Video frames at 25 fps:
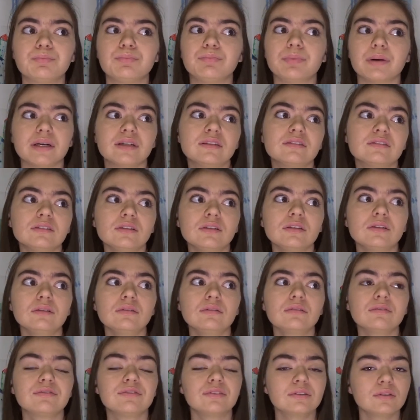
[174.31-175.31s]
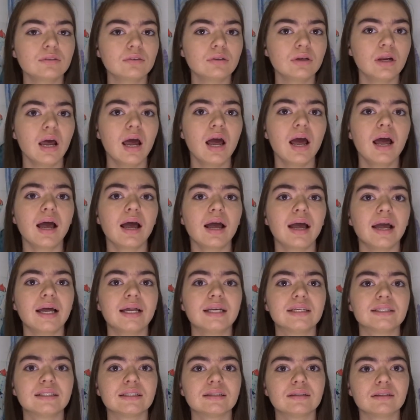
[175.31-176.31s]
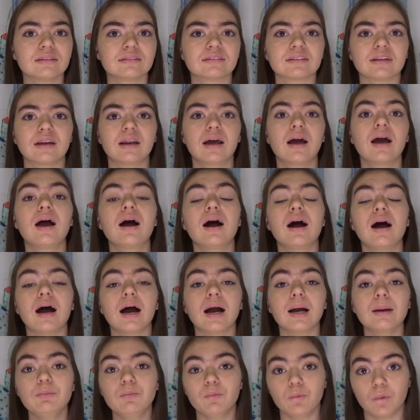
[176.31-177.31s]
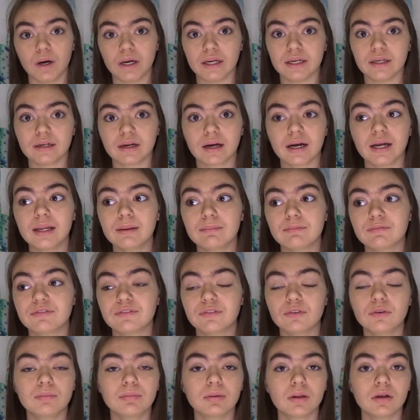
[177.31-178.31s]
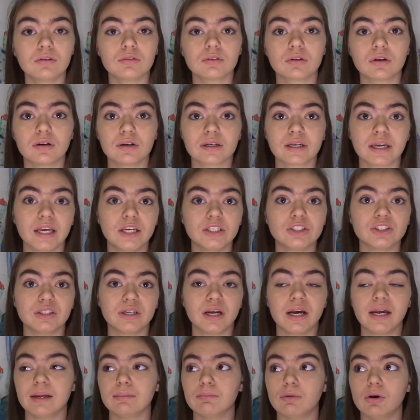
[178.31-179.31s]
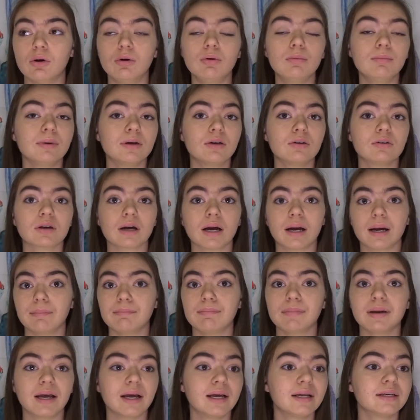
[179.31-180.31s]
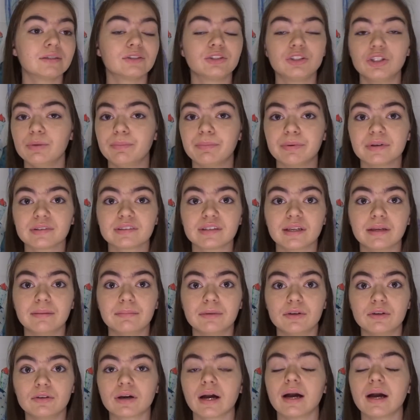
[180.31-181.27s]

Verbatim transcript: spicy food. And listen, I'm white. I am full-blown Caucasian. I am whole milk. I'm not 2% milk.